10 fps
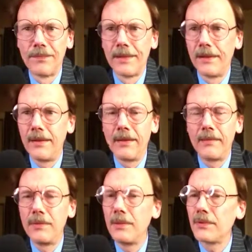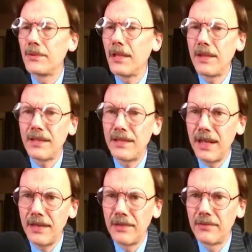And people say that's
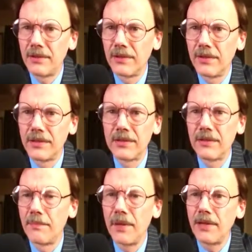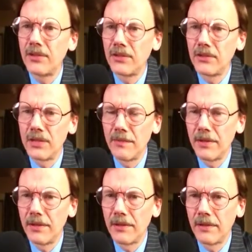not Israel, that's the banksters in
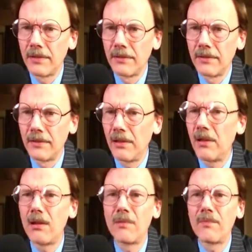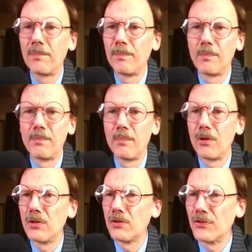America. It all
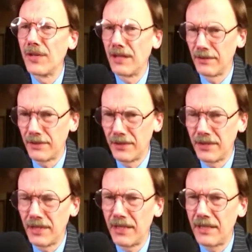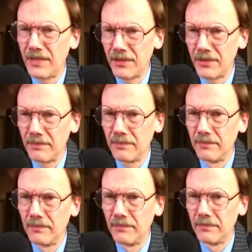boils down to Zionism,
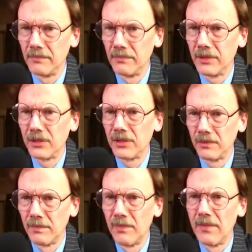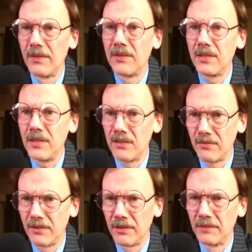which is
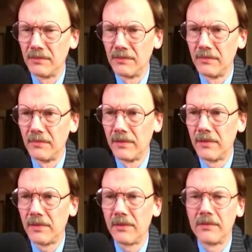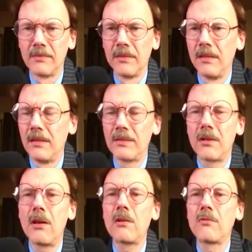Israel. So it's
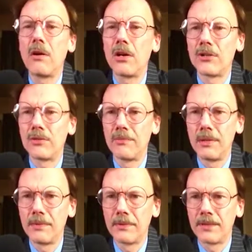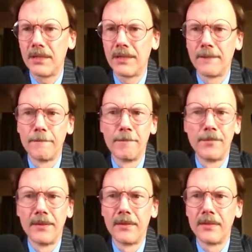hogwash when people say
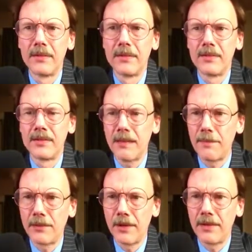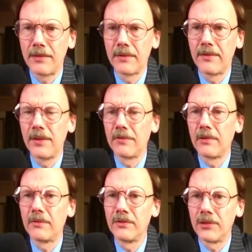separate the
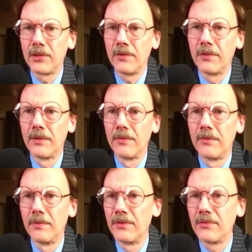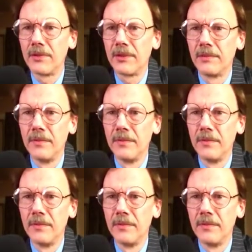Federal Reserve from Israel.